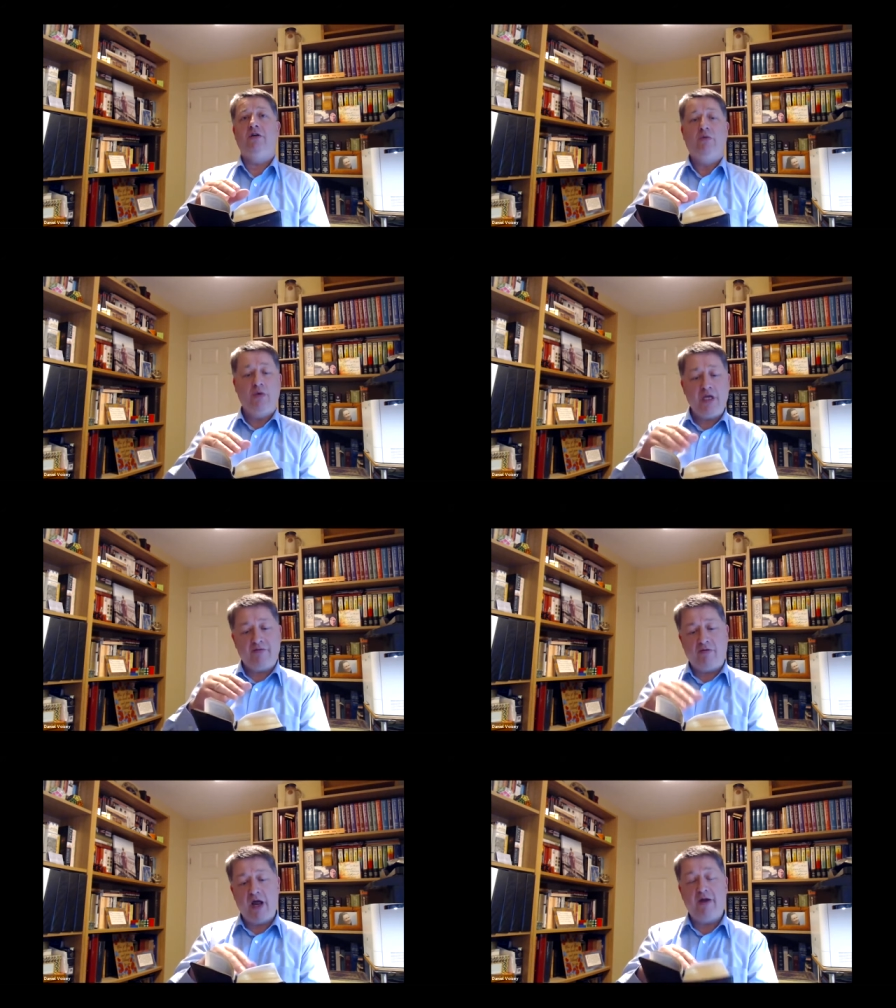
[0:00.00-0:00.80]
We
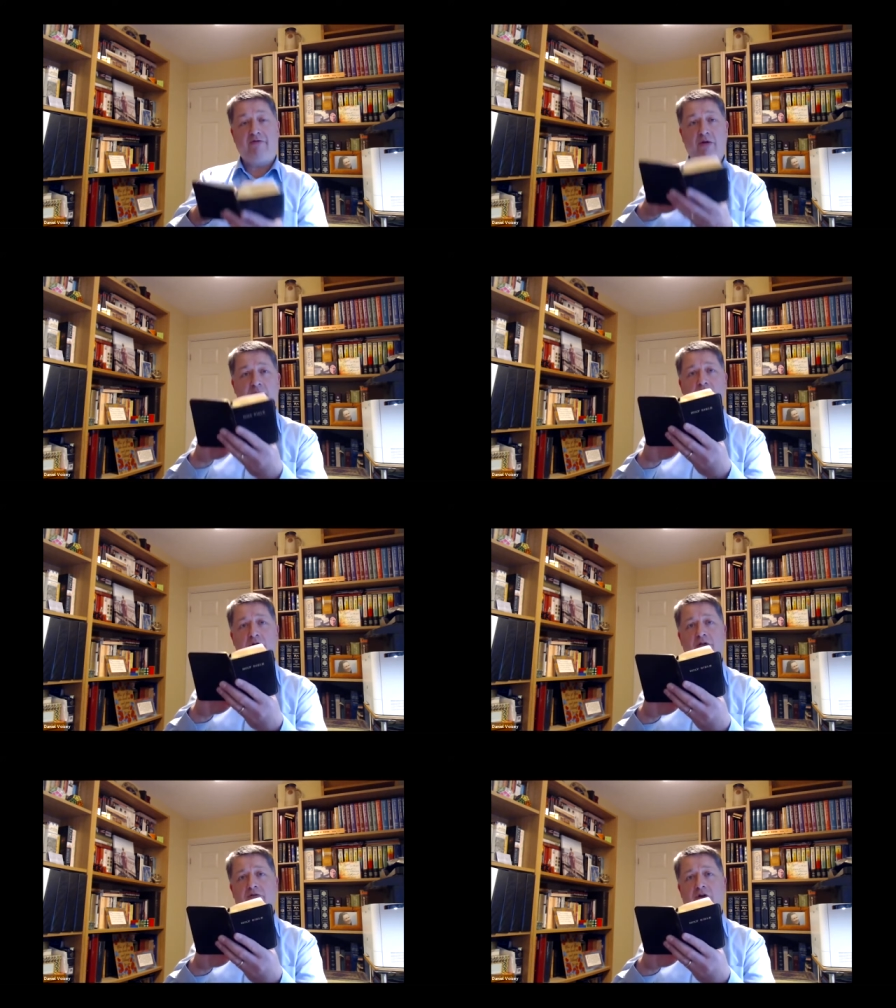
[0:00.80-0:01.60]
have read from the
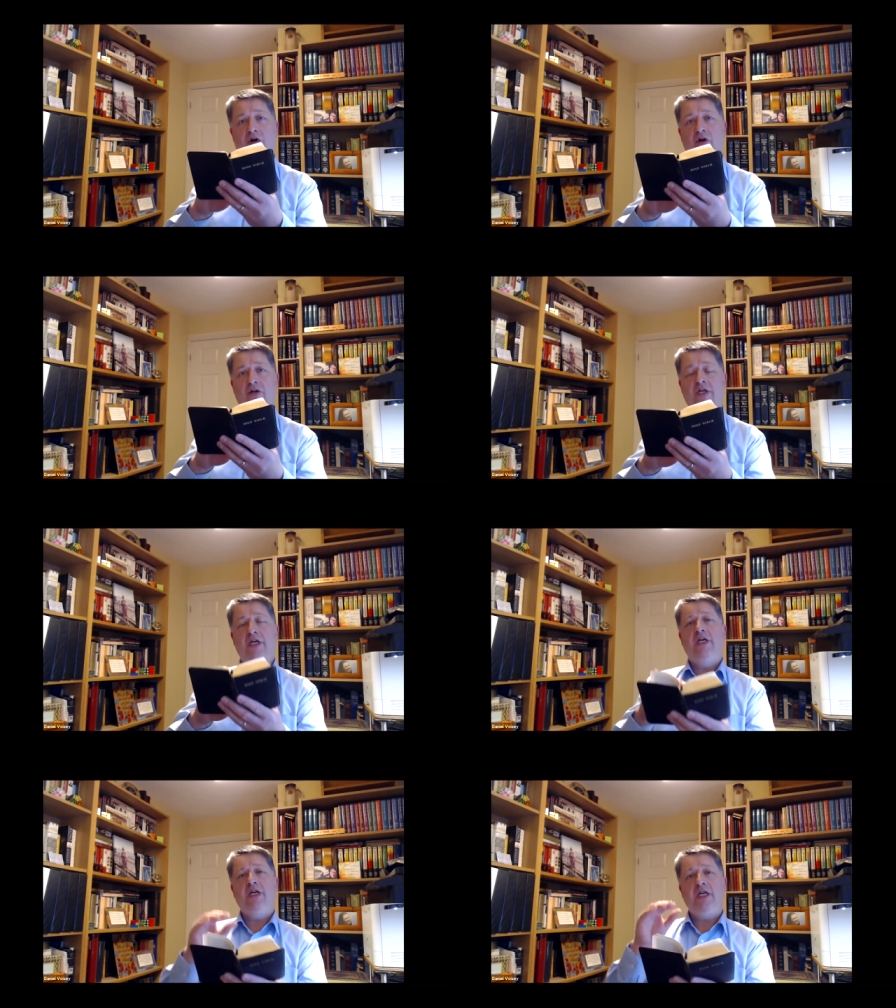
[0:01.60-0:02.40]
Word of God,
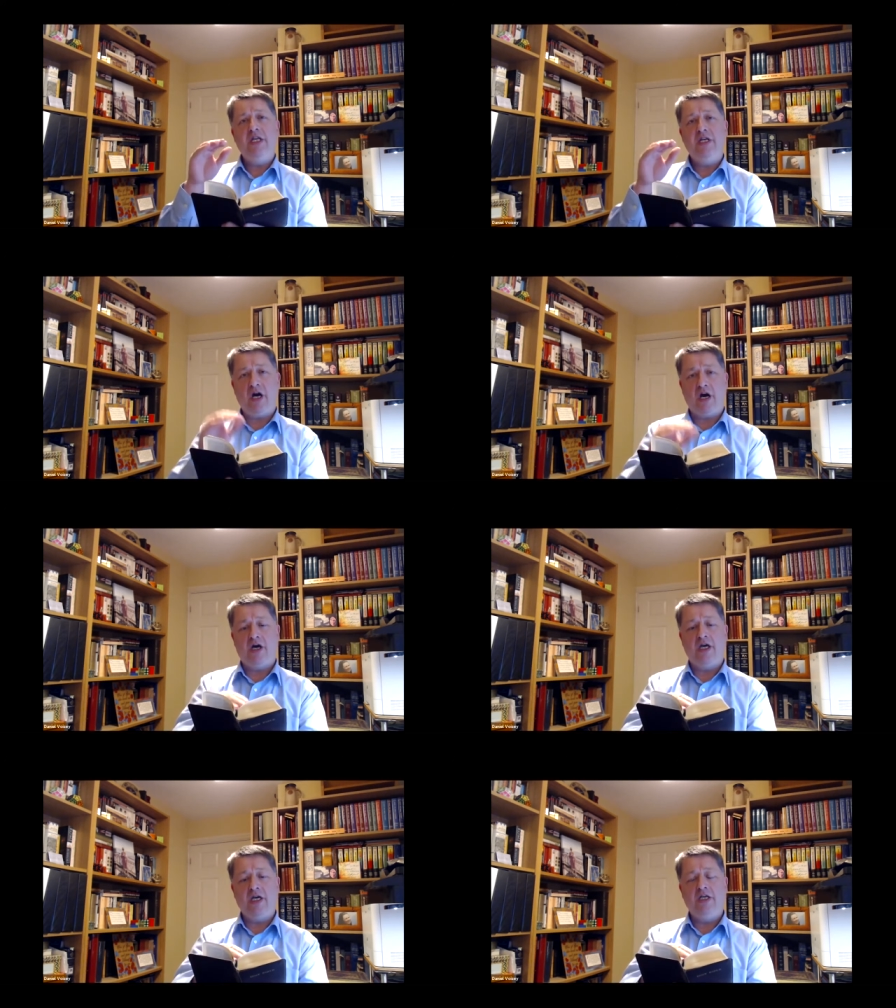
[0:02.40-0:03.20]
He
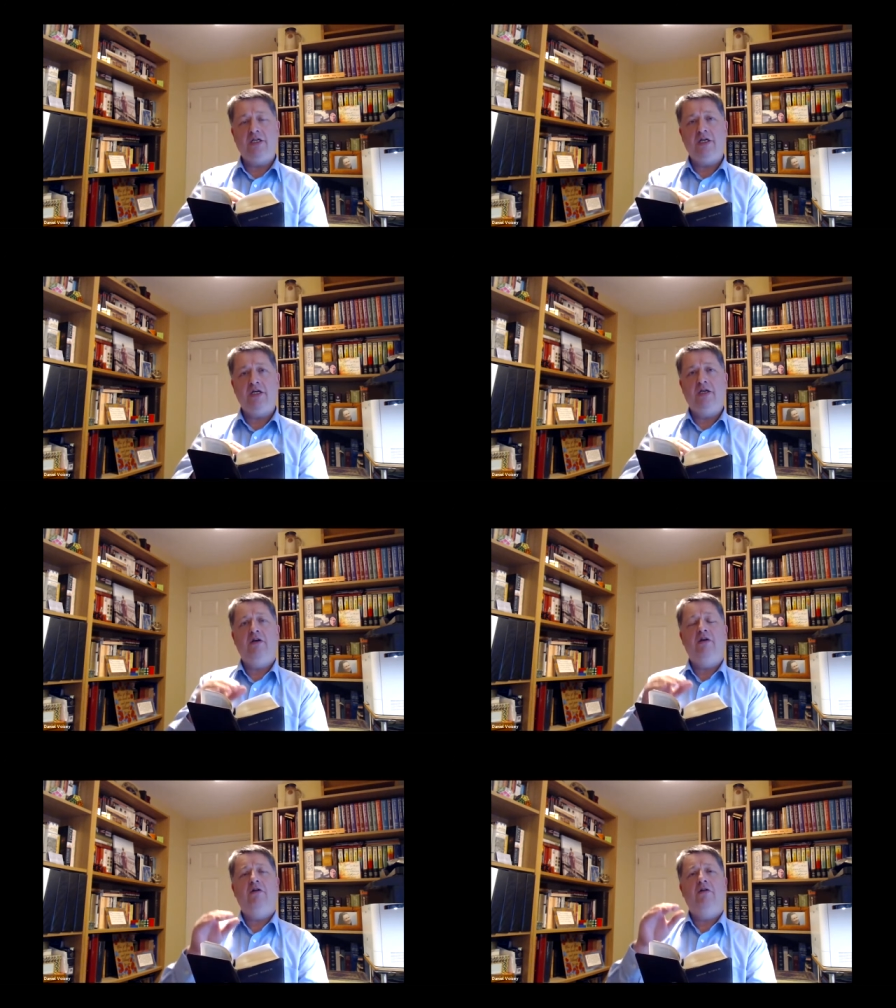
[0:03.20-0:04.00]
died
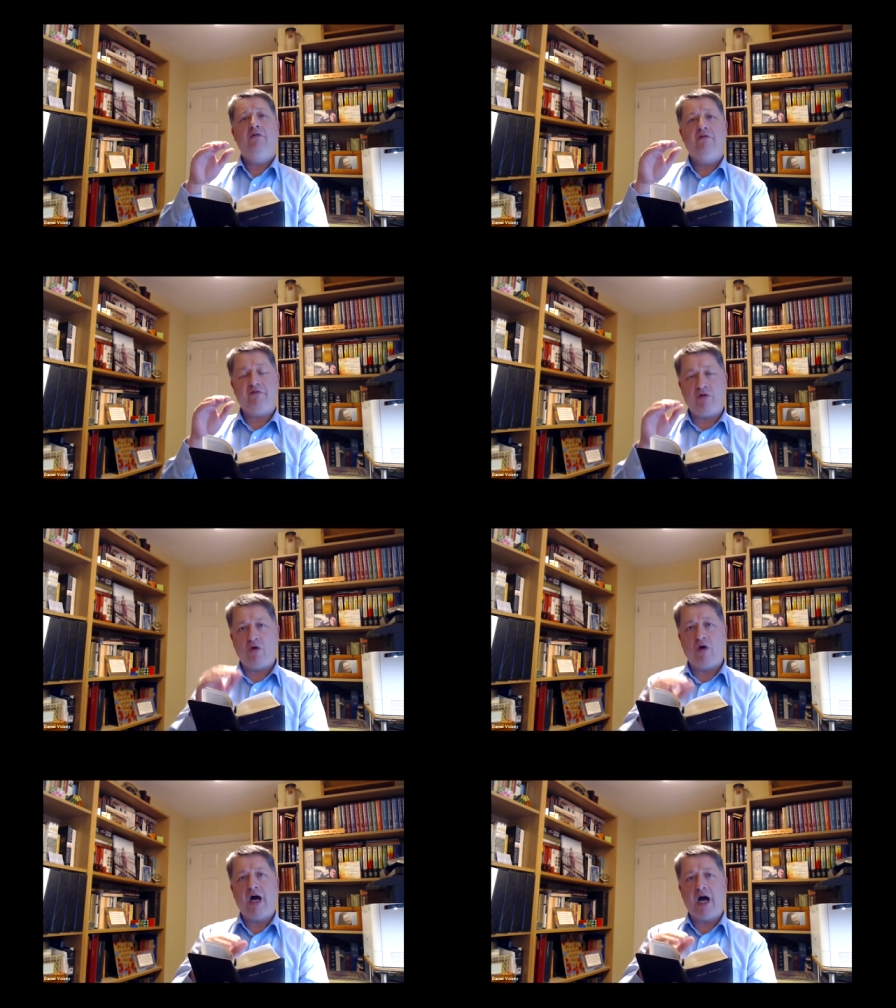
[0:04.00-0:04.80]
for